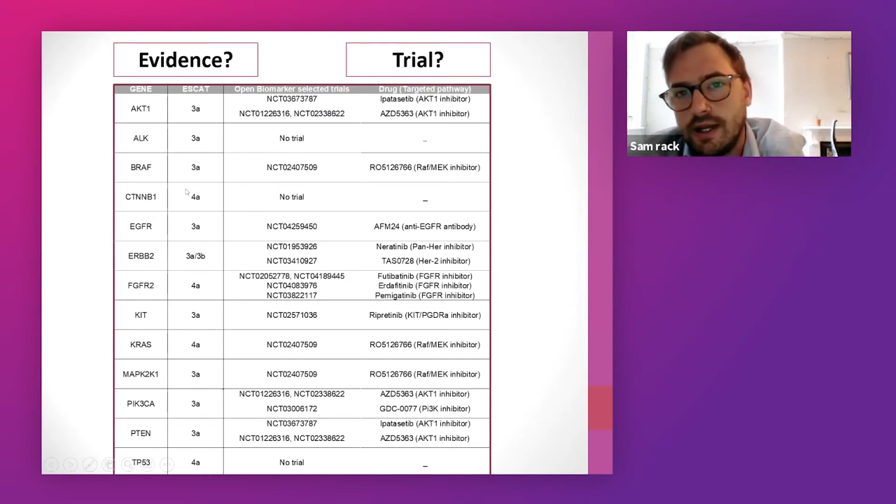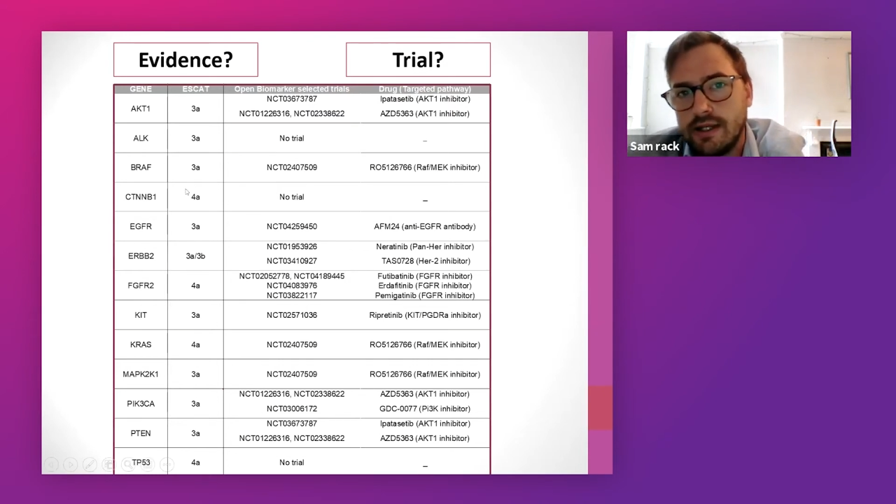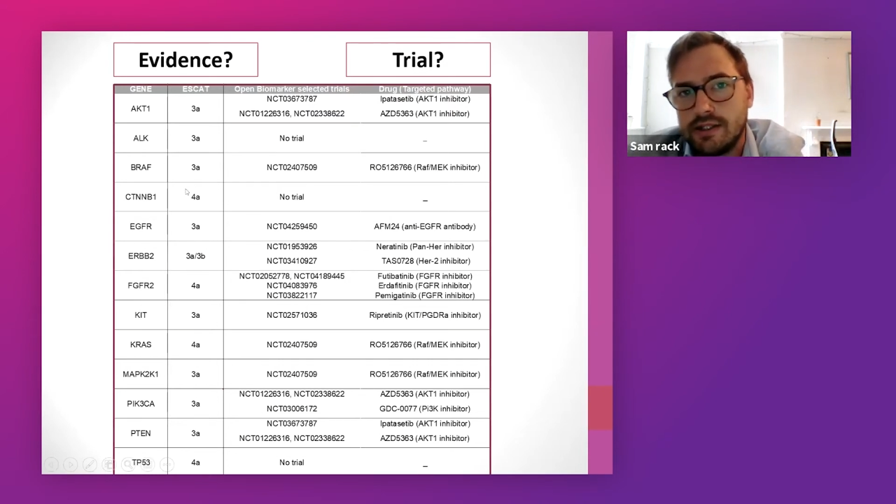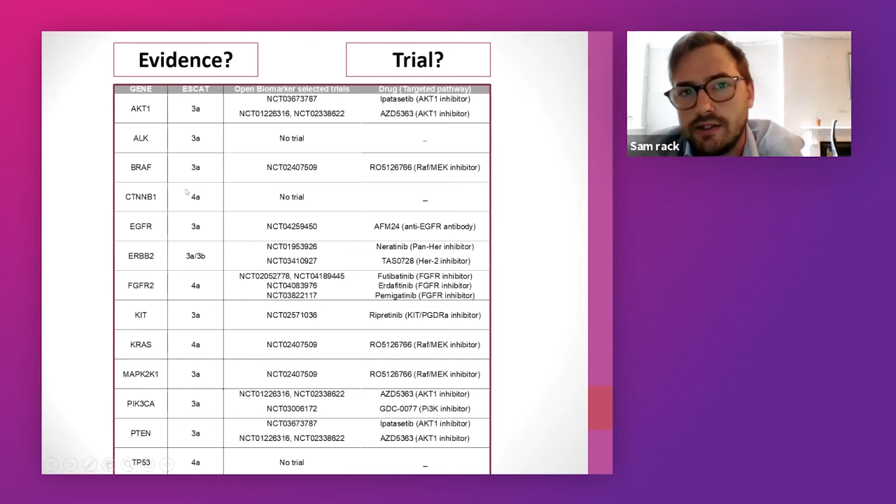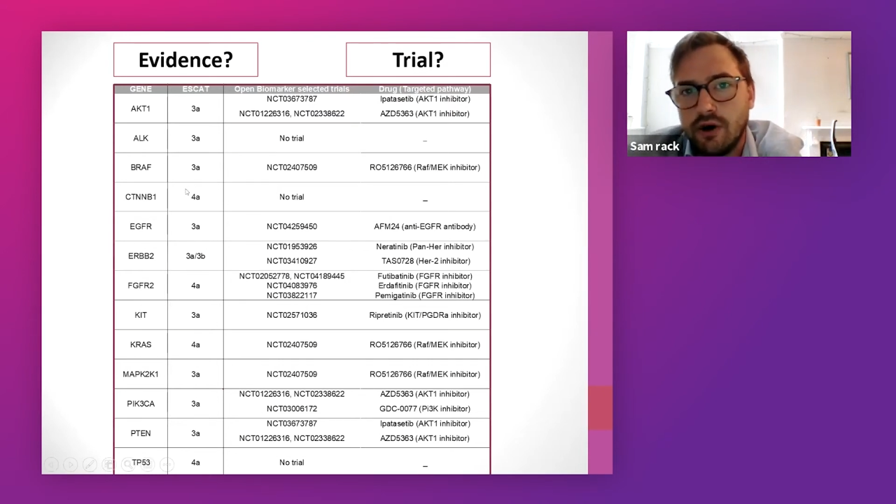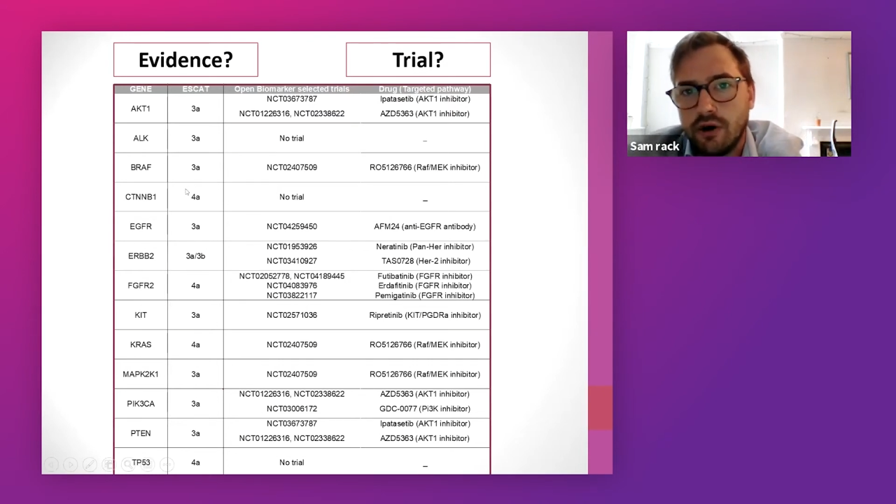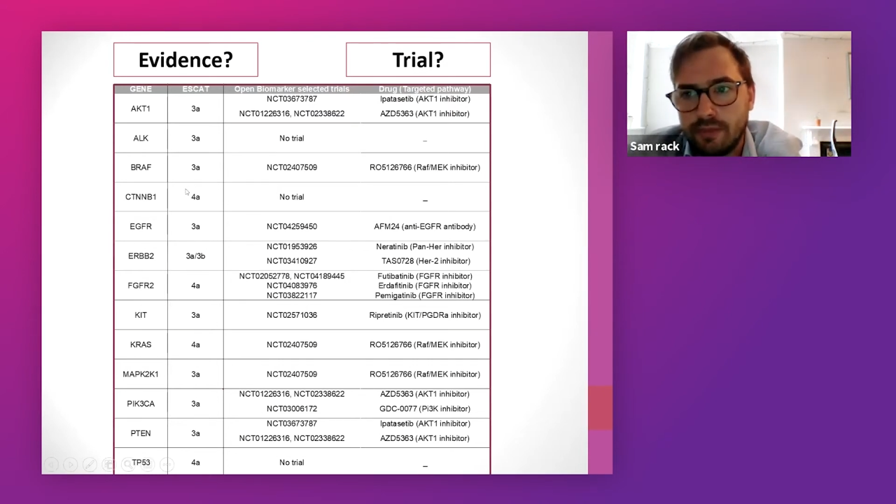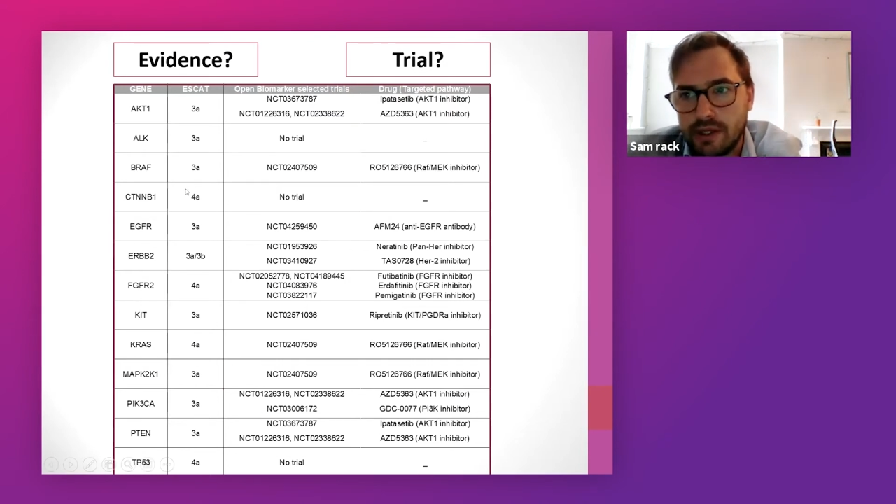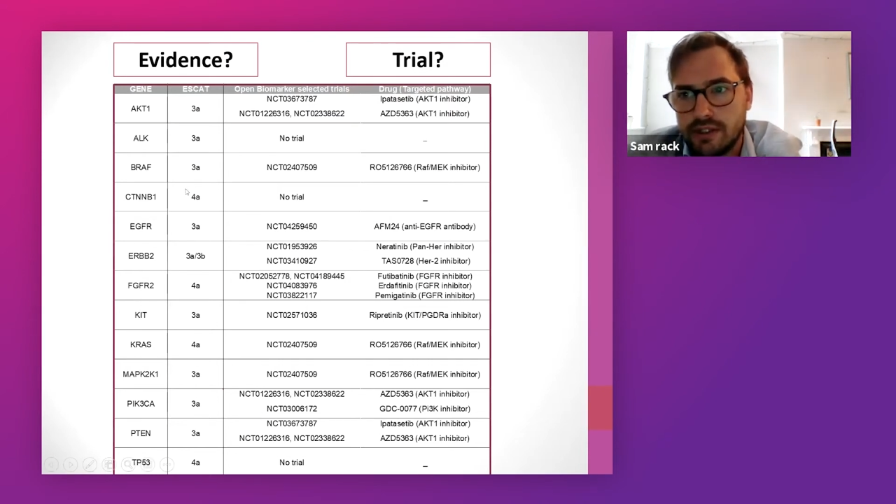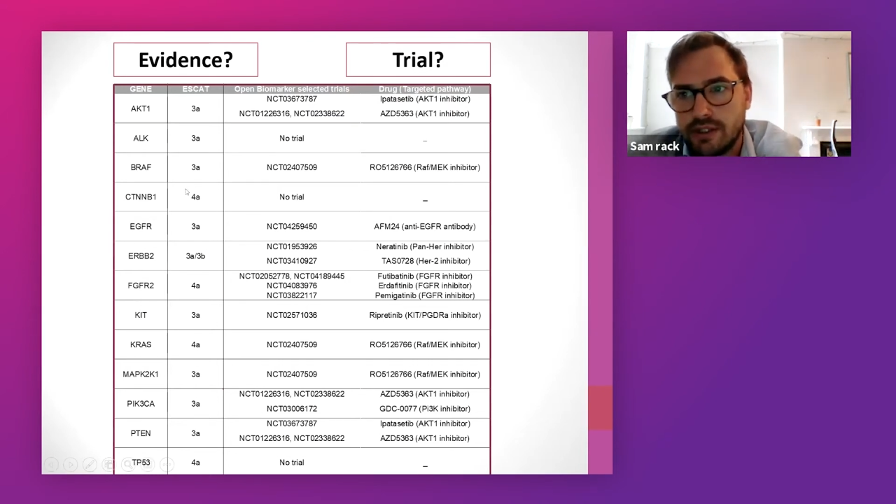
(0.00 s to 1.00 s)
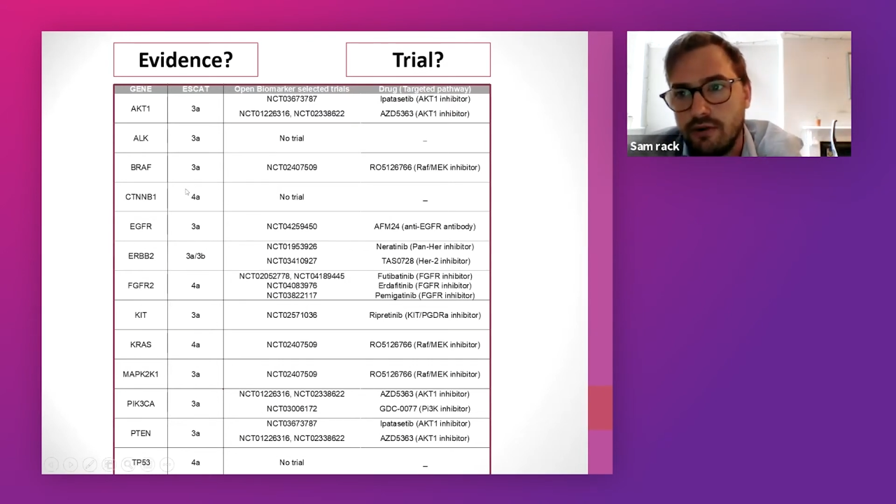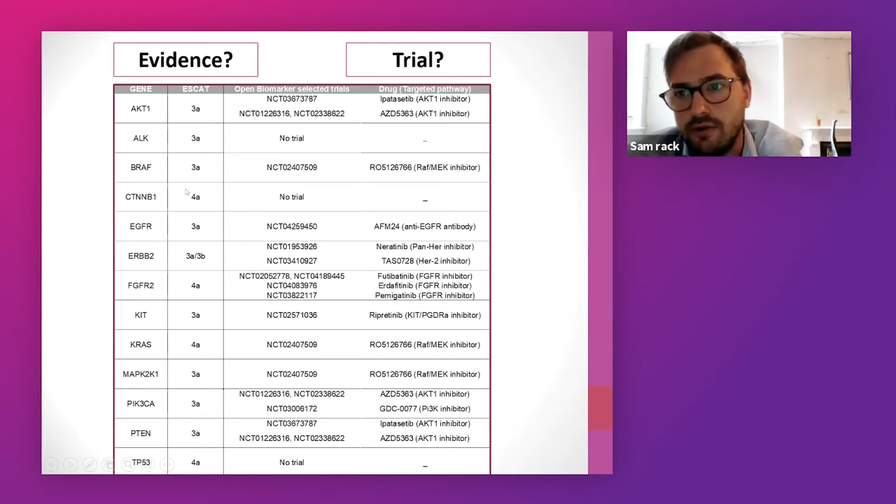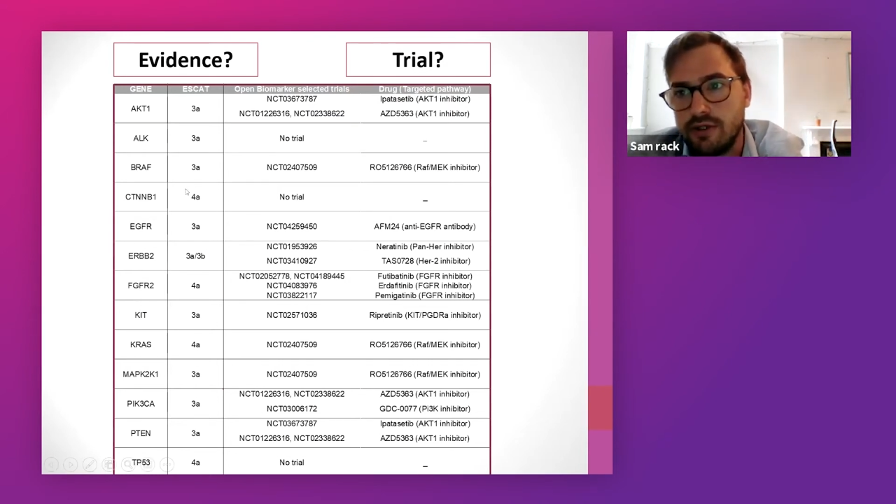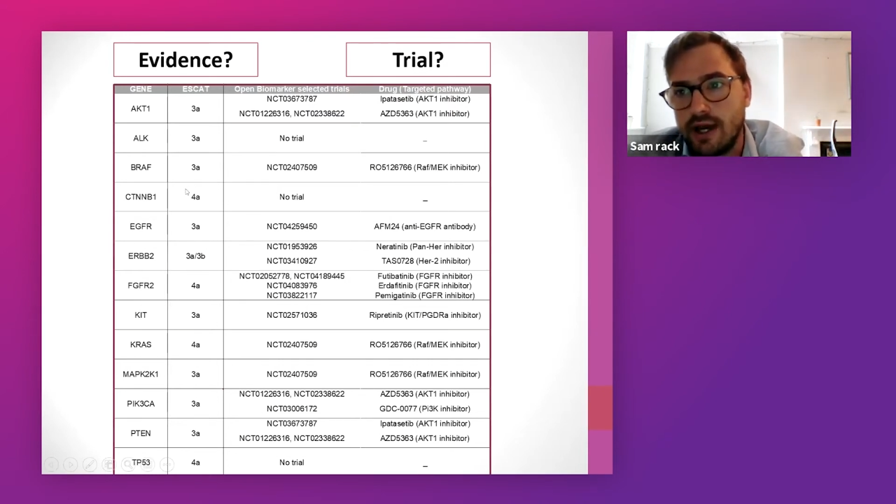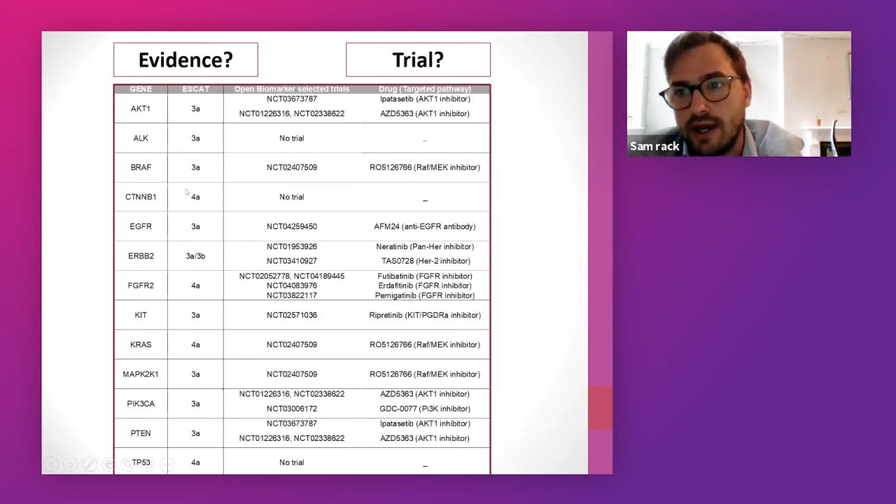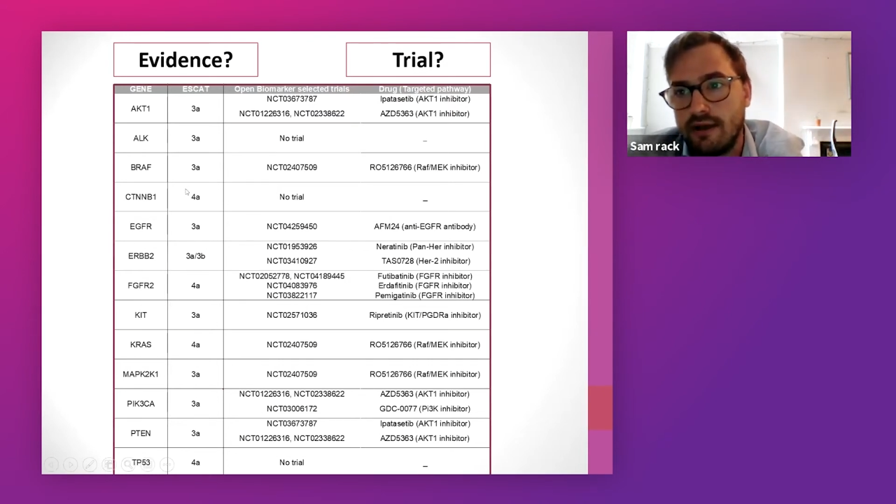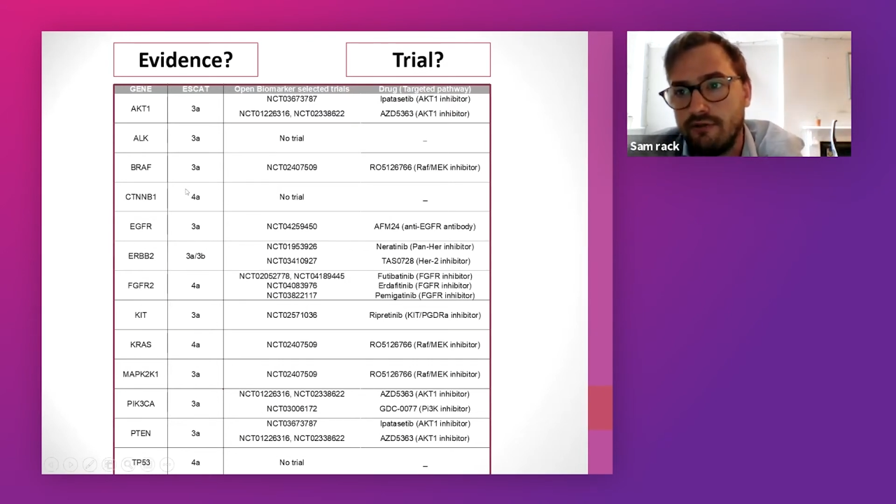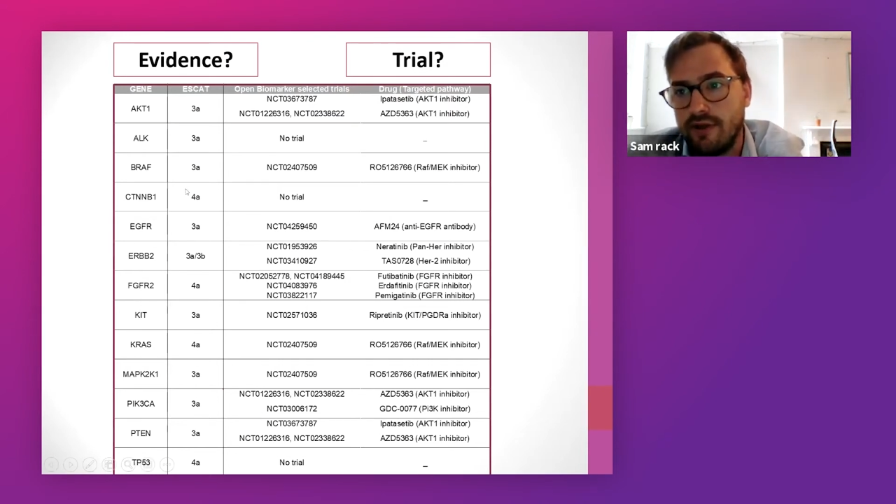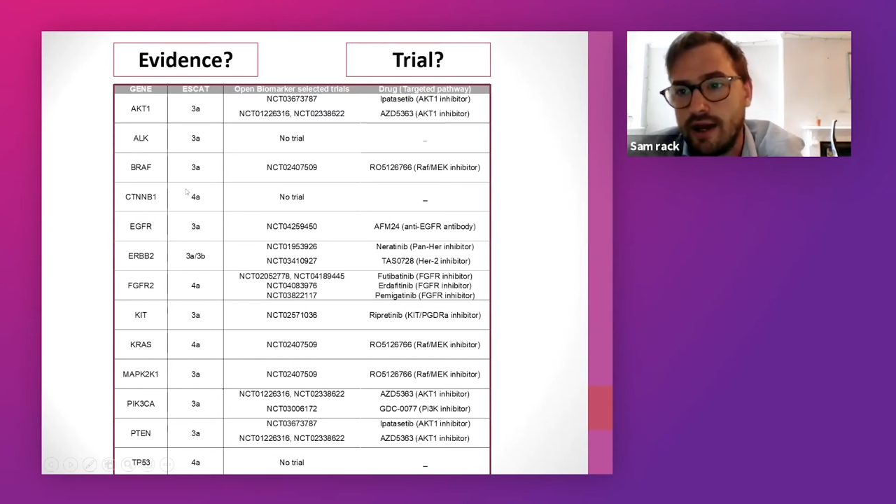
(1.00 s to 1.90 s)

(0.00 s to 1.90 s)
it's not been shown to have